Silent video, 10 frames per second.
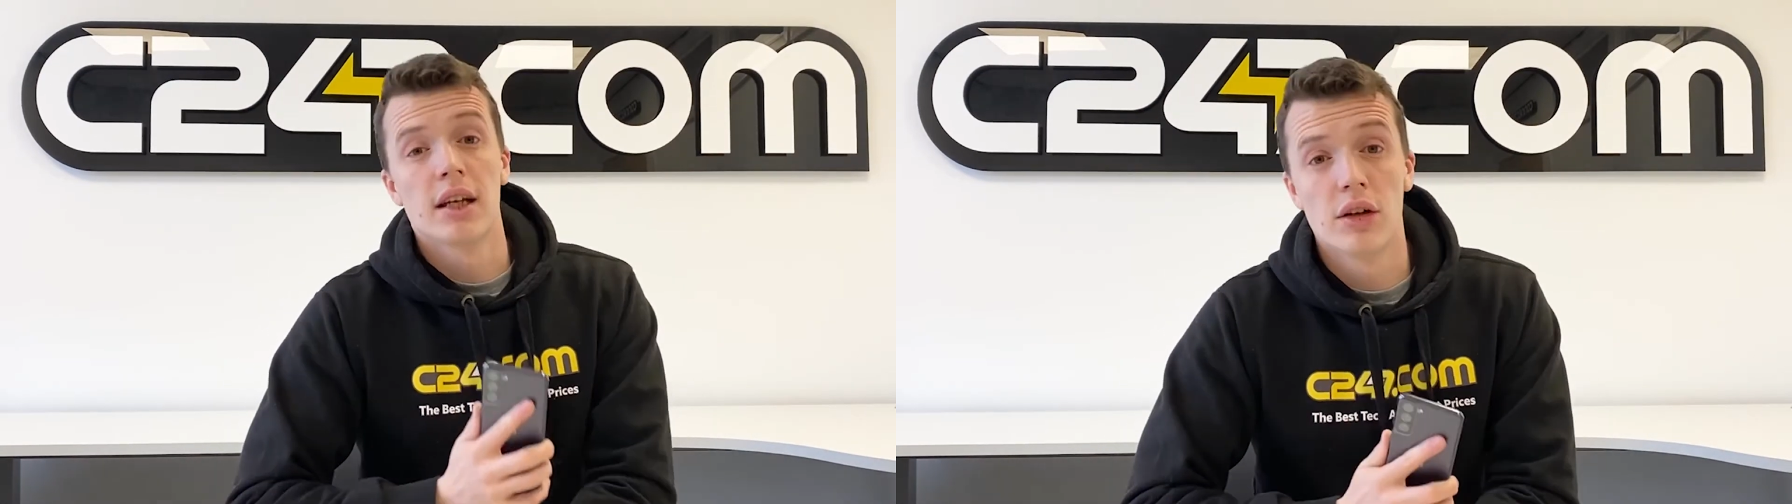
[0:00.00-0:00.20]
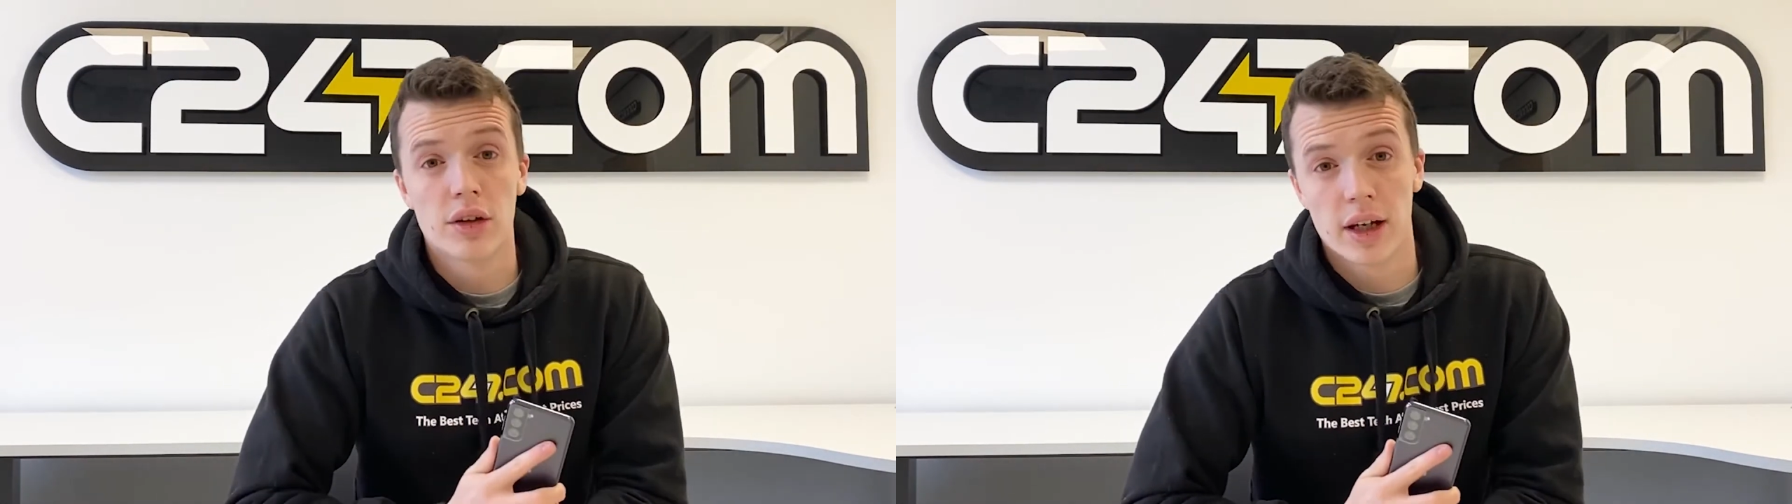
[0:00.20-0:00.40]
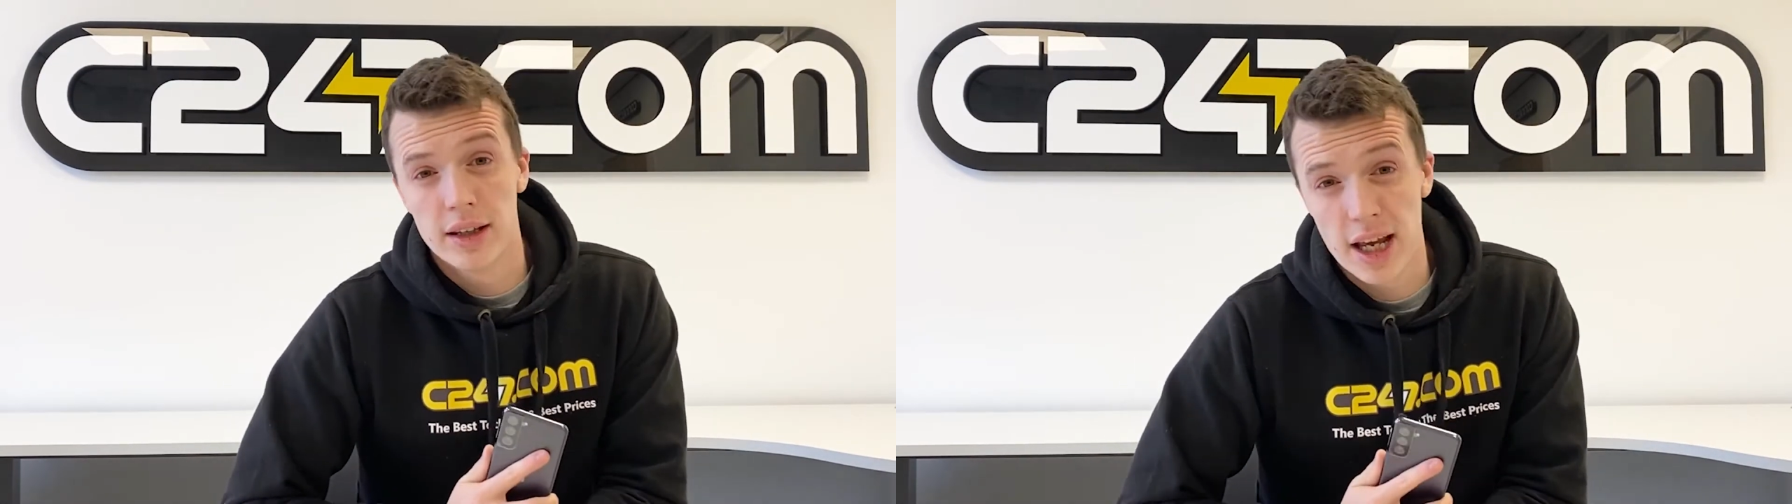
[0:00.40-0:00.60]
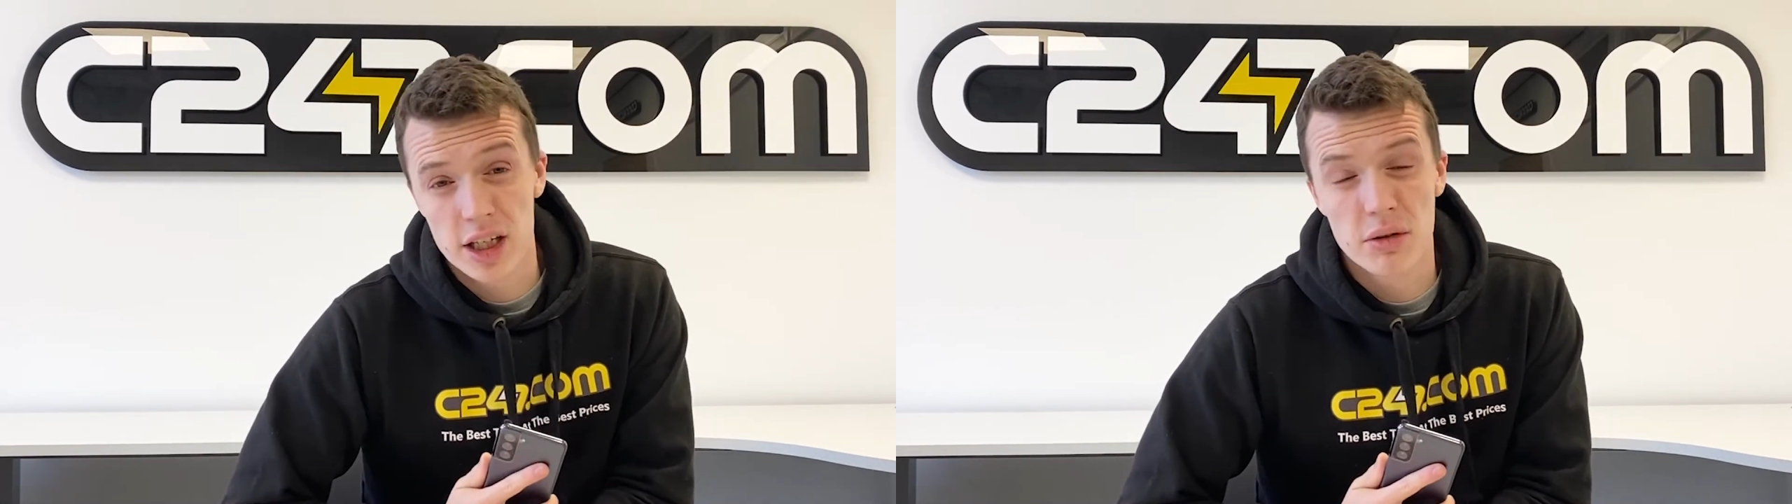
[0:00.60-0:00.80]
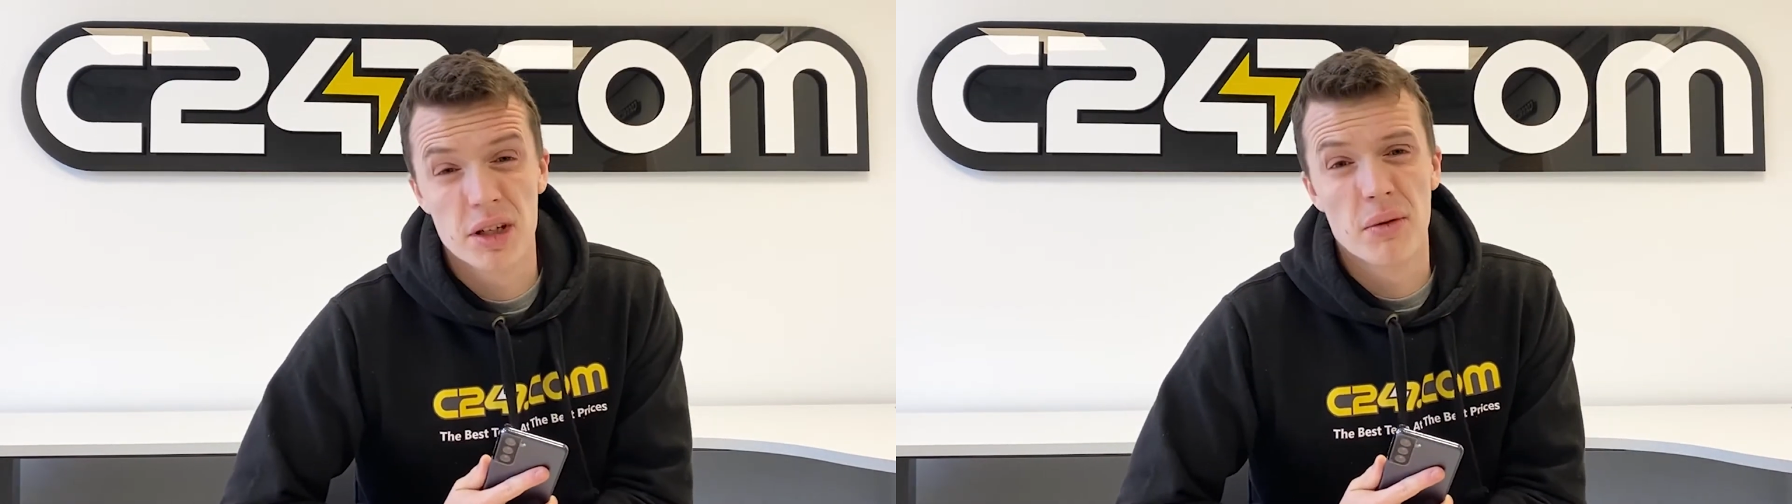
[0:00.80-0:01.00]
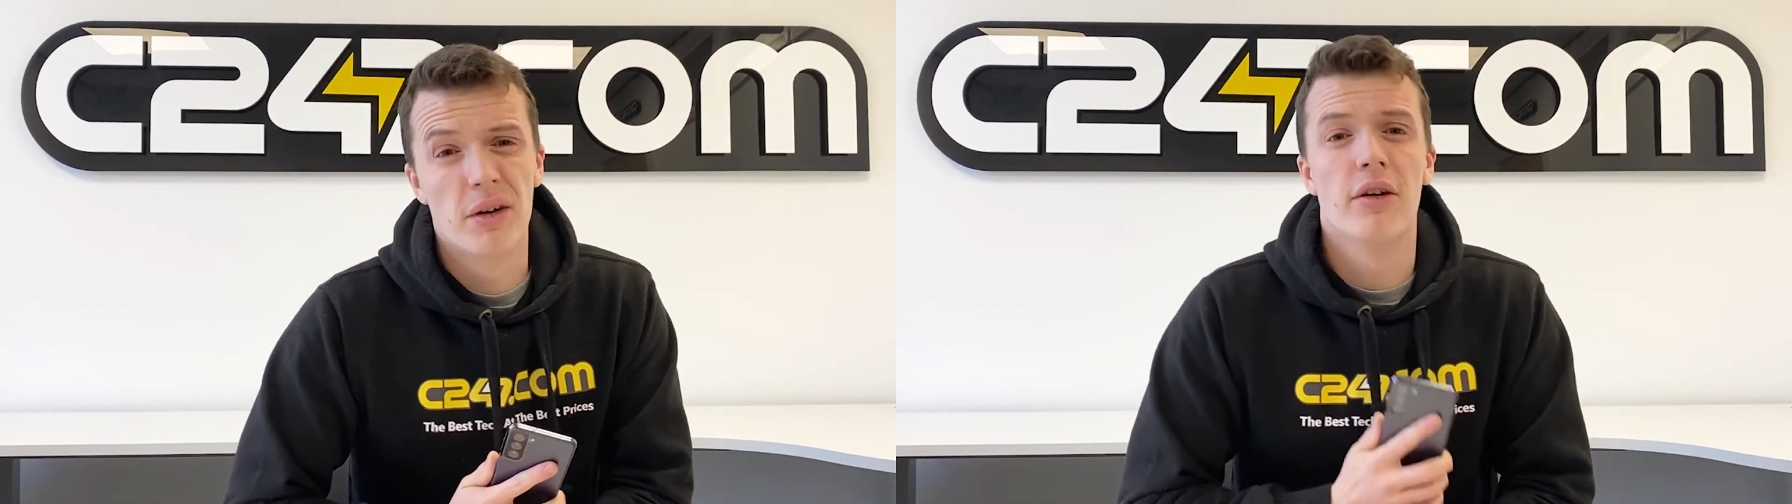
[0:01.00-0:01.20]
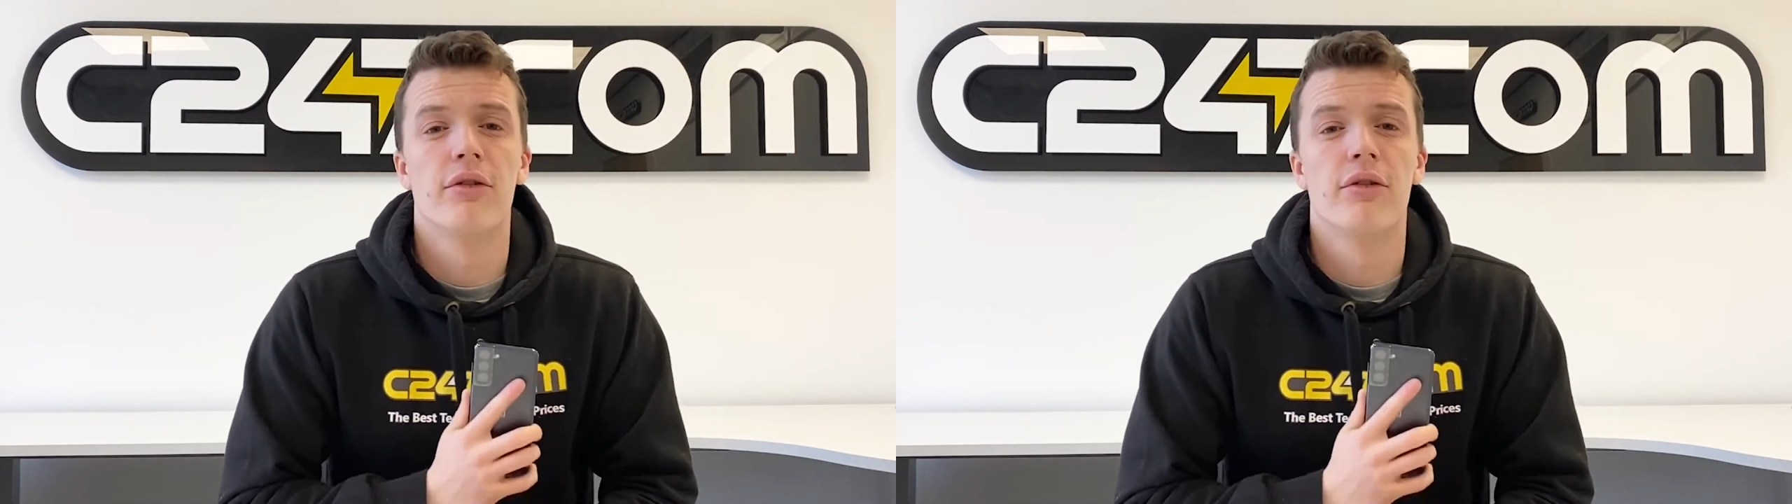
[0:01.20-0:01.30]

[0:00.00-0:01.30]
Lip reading: a look at the S21